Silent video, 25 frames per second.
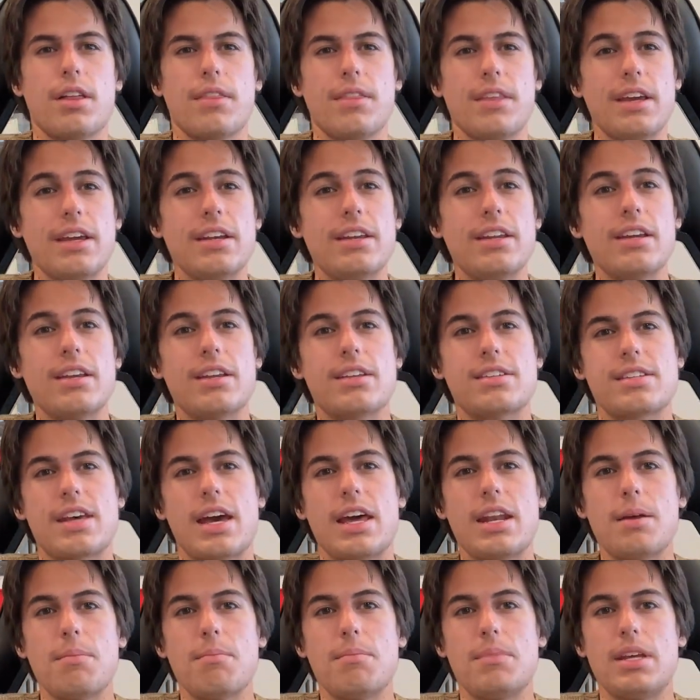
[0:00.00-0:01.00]
The Adidas
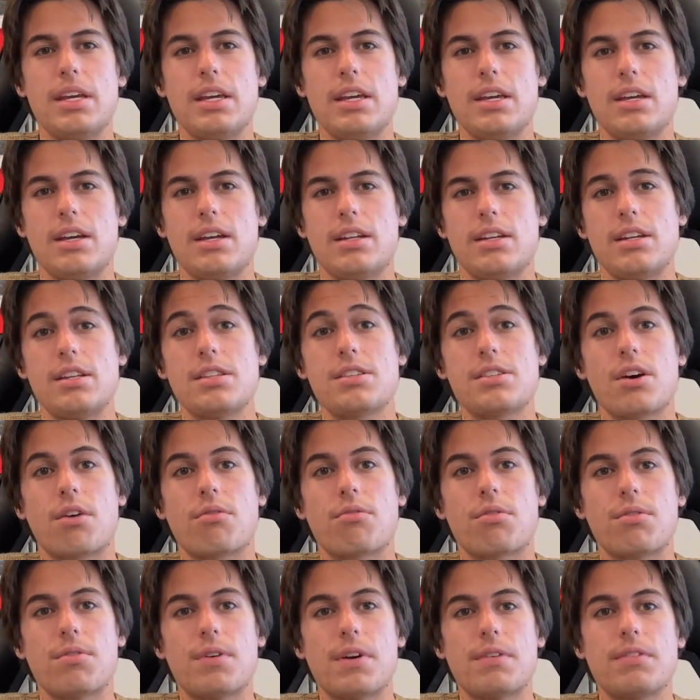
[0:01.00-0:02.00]
NMD did sell
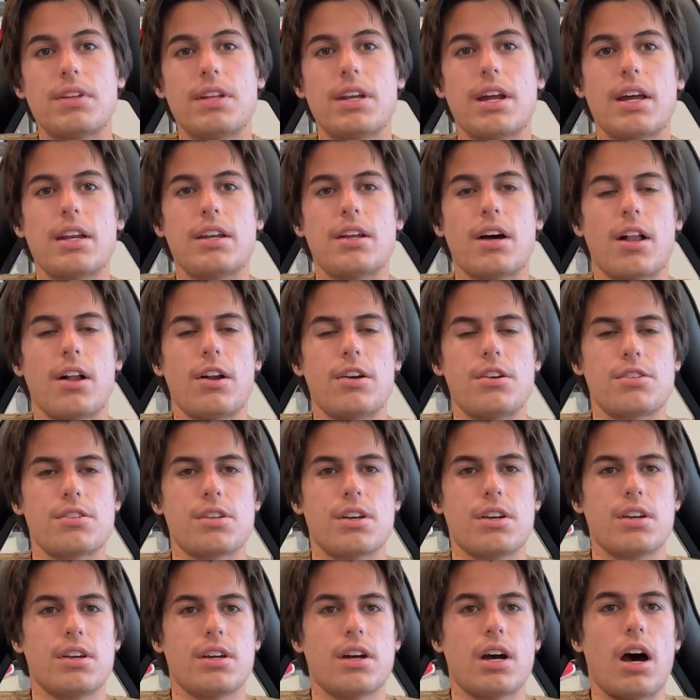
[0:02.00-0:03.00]
for $59.
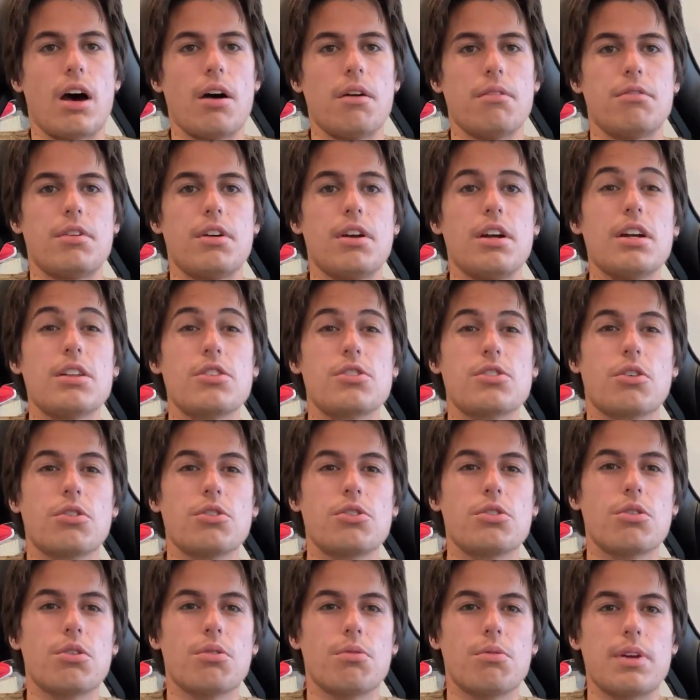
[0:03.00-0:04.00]
However, it
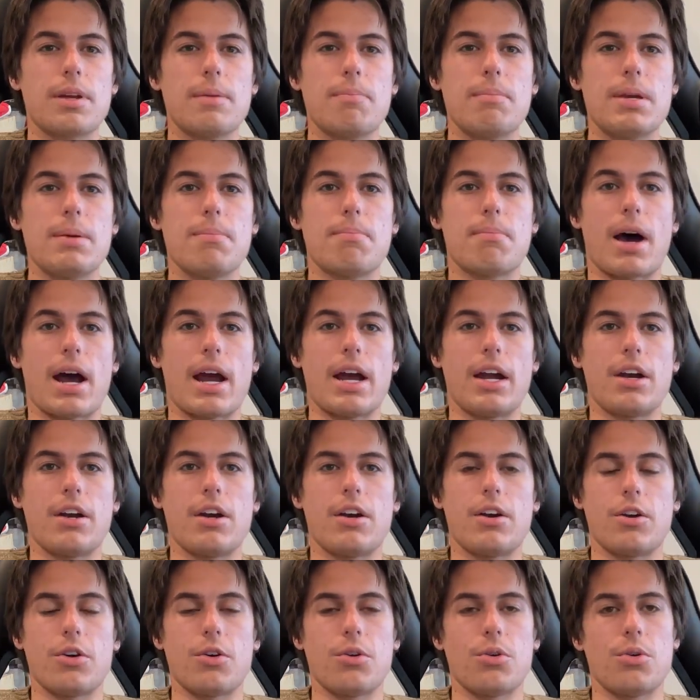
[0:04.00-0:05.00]
sold to a repeat
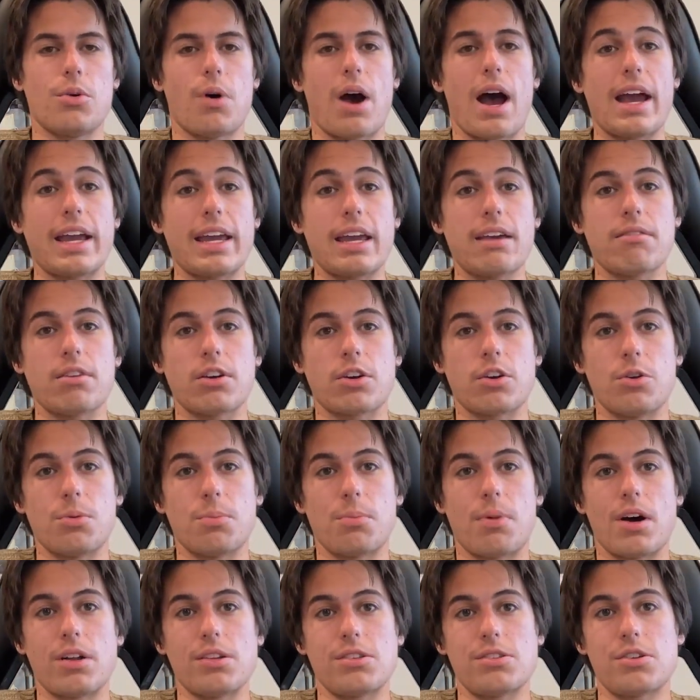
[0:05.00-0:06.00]
buyer who I gave a
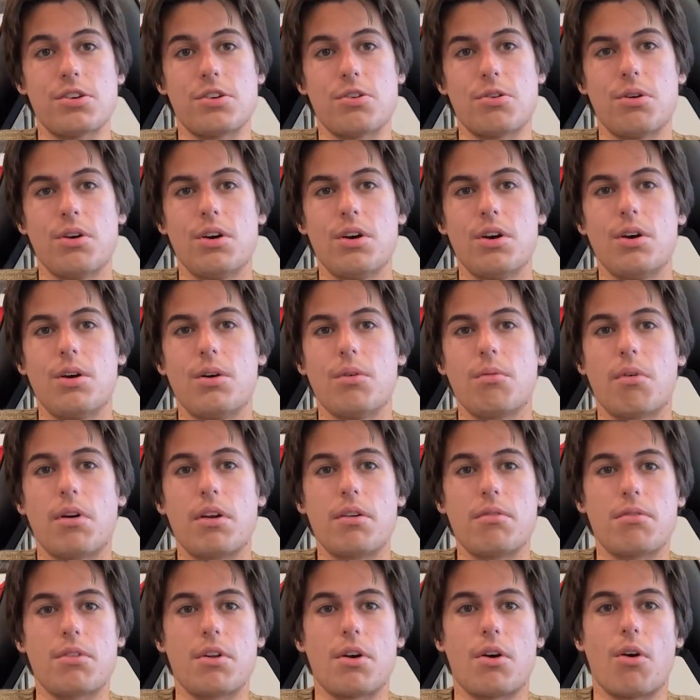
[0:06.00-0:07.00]
coupon to.
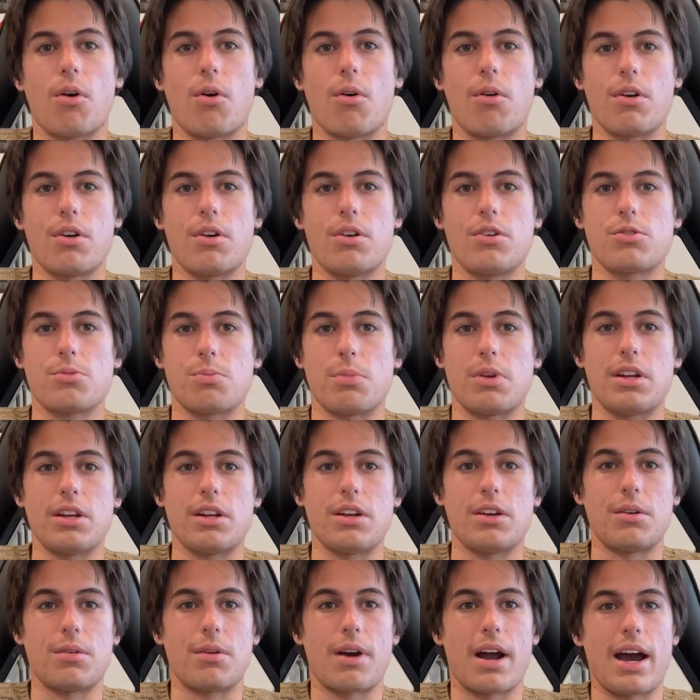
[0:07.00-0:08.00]
One of their orders, when
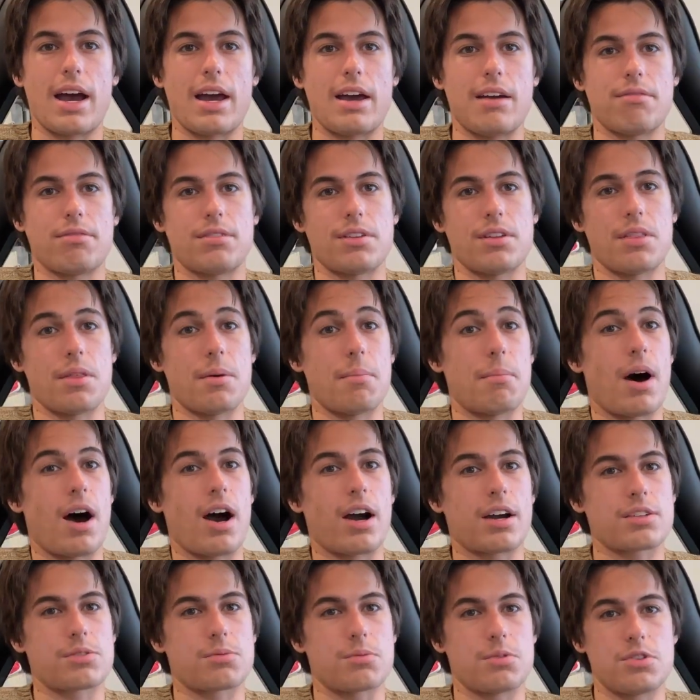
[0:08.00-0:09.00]
it arrived, the
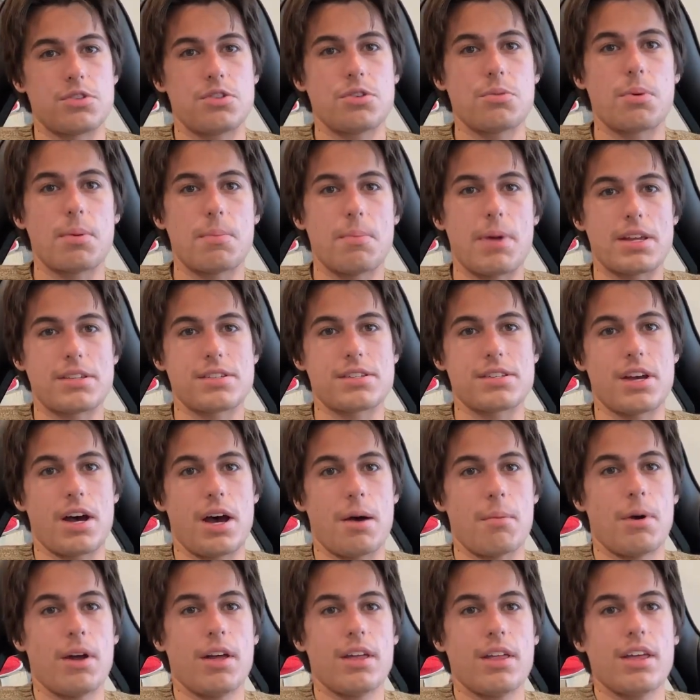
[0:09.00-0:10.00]
box was super messed
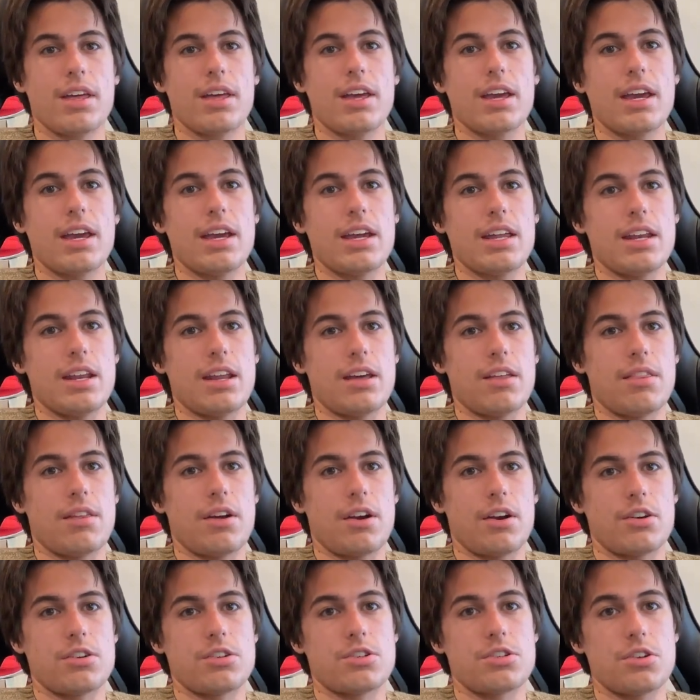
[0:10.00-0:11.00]
up and
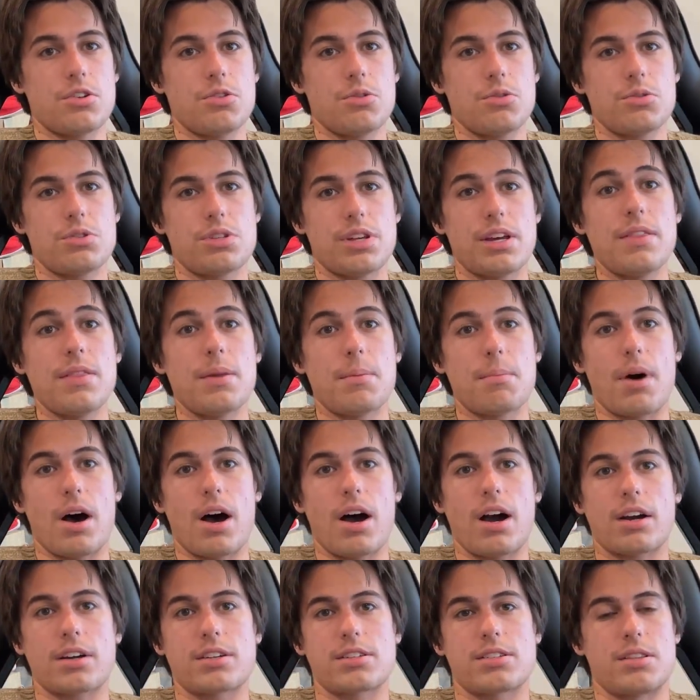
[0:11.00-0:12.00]
their shoes in the
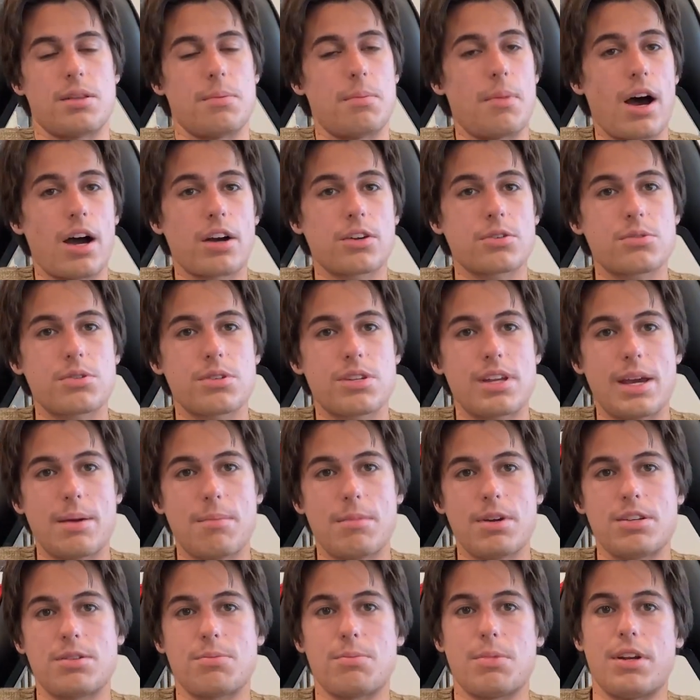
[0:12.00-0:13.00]
box. The box was
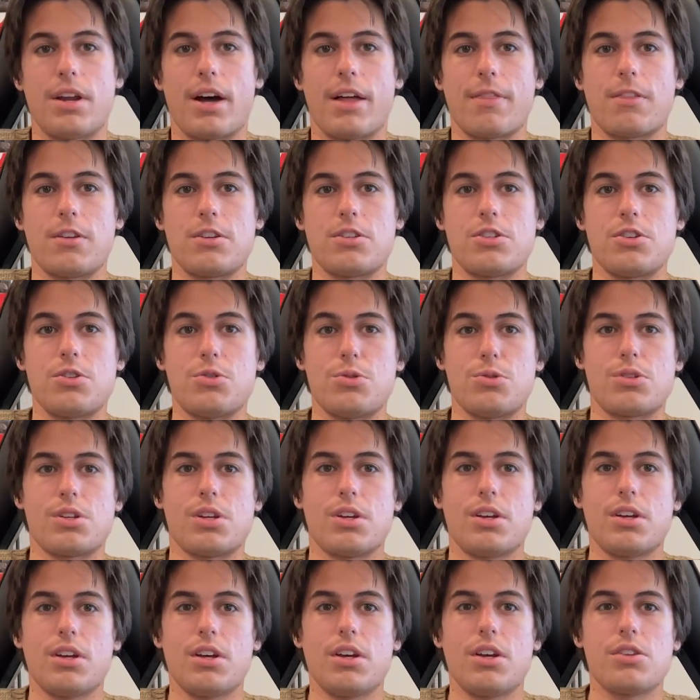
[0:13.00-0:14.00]
damaged, but not the shoes.
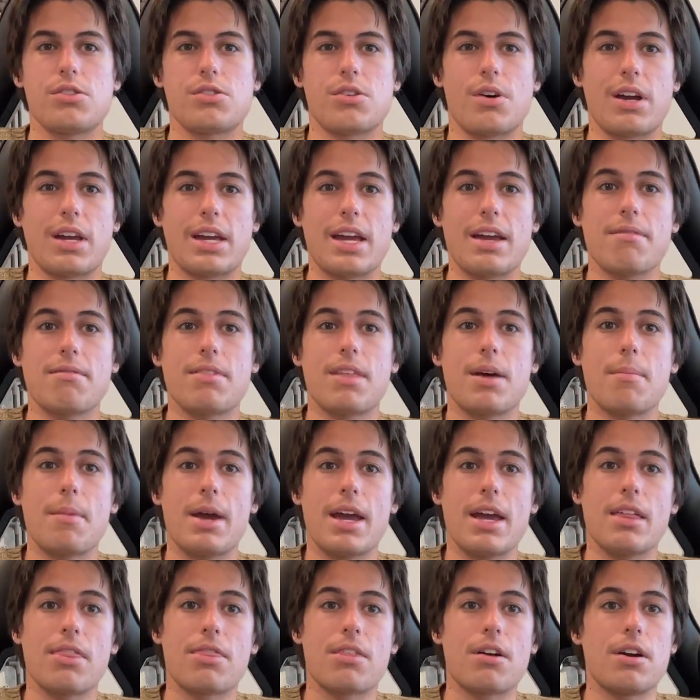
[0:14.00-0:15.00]
So I gave them
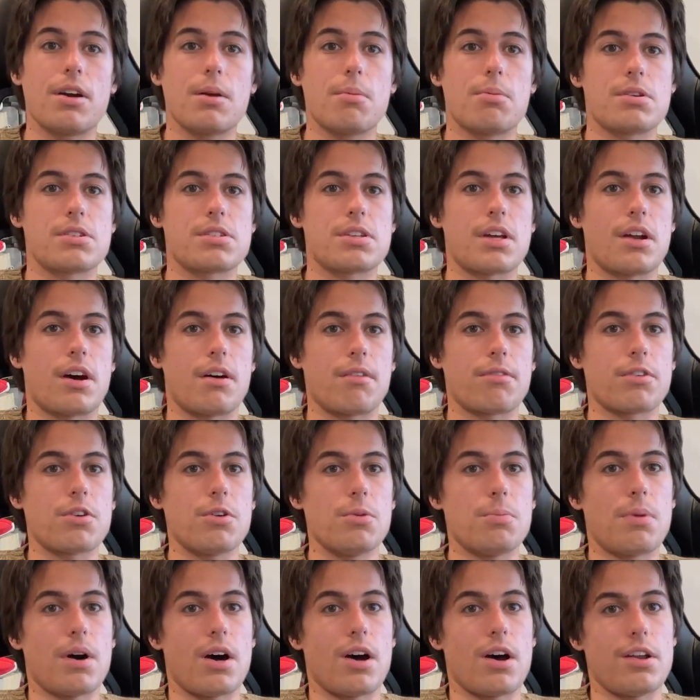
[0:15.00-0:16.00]
a 30% off
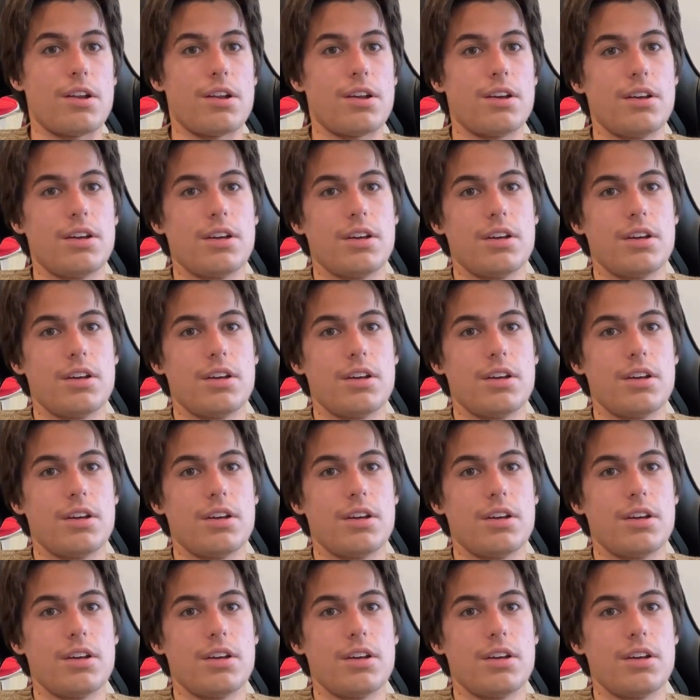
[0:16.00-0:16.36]
coupon.